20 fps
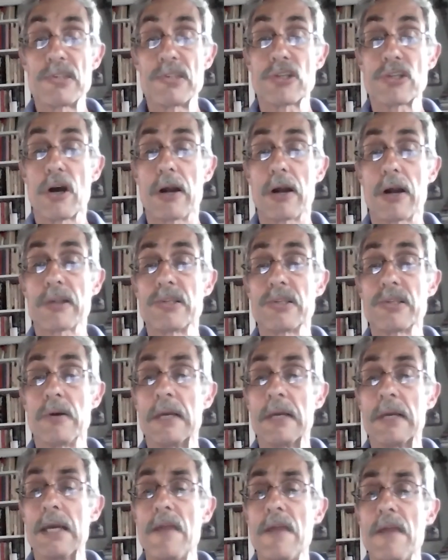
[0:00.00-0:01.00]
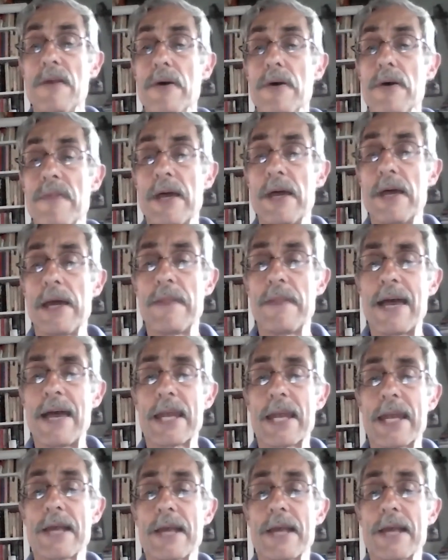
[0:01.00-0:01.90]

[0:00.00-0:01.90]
talk. So th that, that I